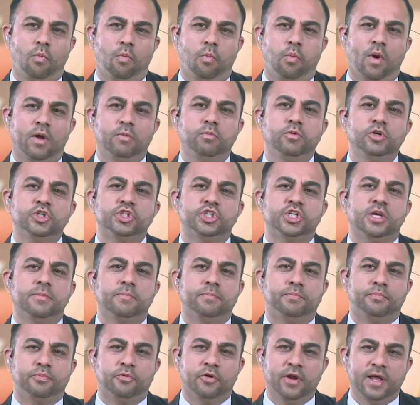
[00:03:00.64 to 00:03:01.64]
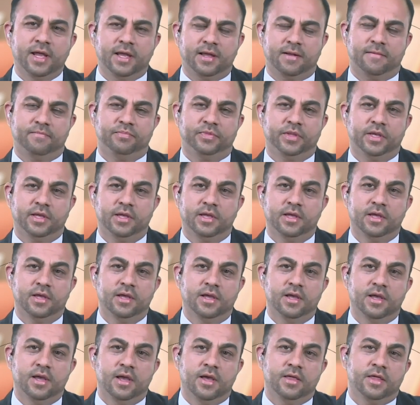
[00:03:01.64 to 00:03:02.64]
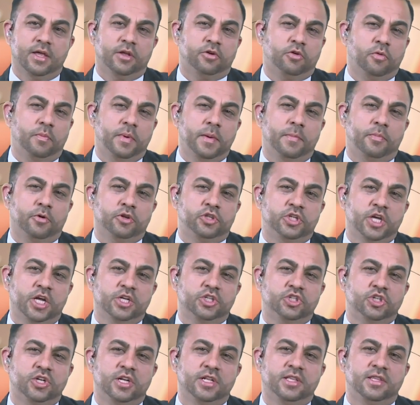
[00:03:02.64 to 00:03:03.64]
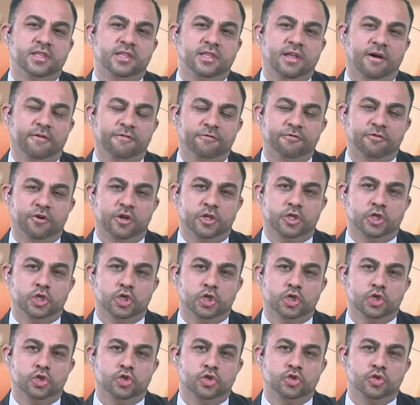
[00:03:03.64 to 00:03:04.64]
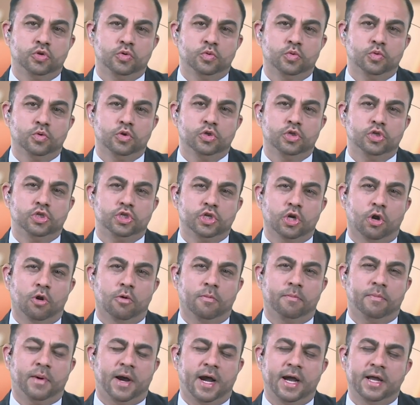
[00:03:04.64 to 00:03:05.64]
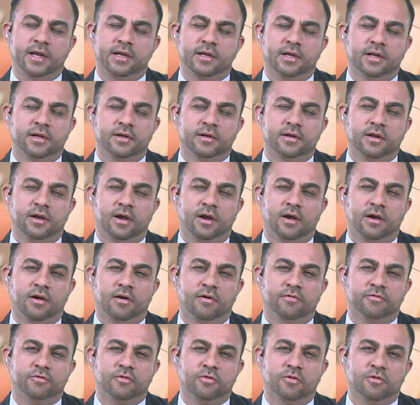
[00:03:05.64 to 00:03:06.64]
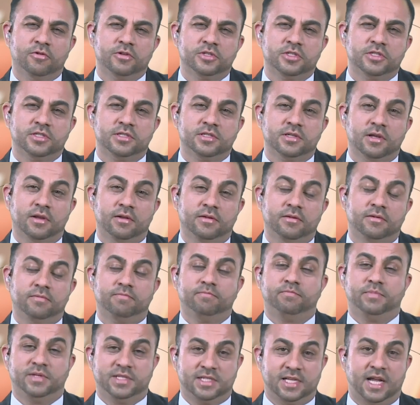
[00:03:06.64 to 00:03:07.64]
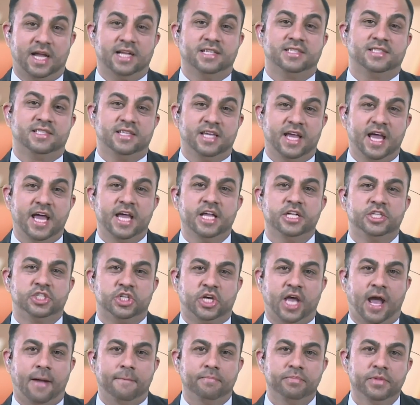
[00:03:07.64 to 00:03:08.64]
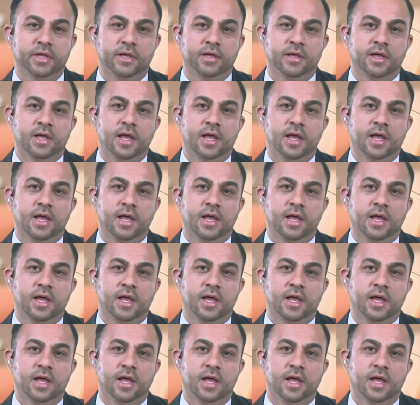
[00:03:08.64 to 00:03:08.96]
What would she bring that could be potentially different to Joe Biden, besides the age gap?